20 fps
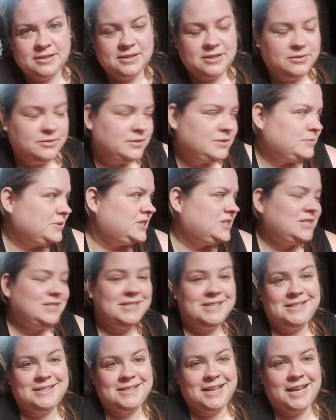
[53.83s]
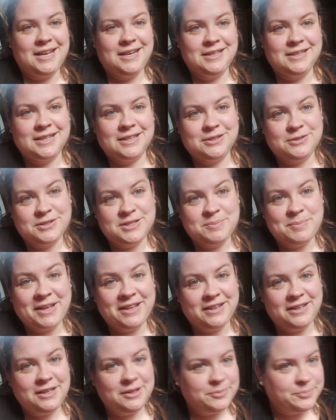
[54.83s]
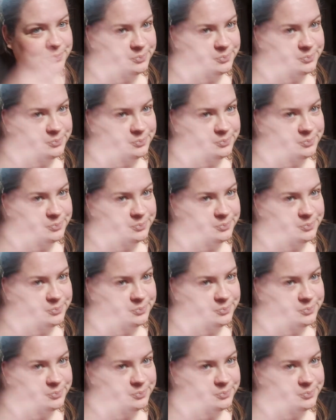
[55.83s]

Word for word: so, which is indicating that they're smelly.